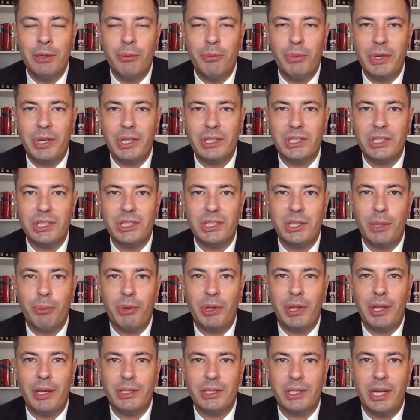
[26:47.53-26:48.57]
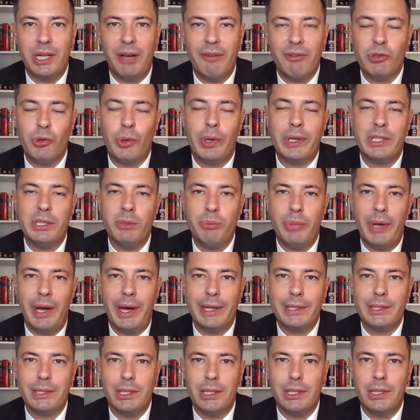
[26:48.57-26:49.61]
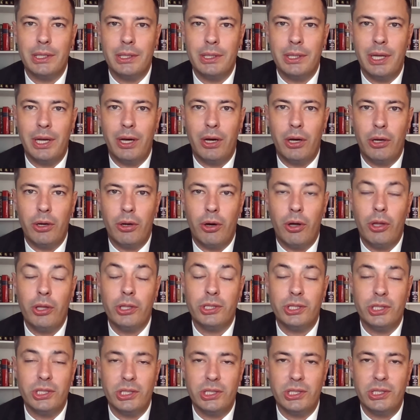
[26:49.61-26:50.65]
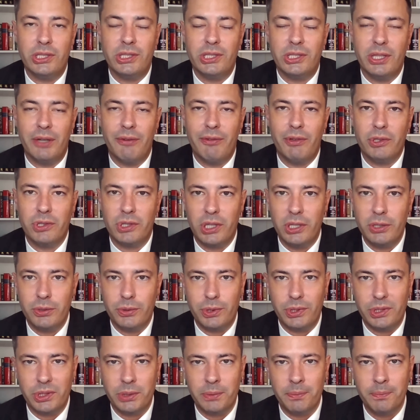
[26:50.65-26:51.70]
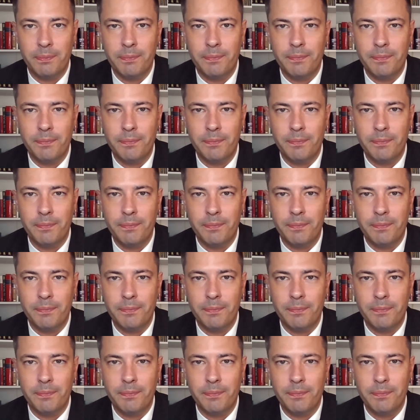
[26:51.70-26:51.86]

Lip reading: because it's something that is going to have a direct impact on all the citizens of those countries.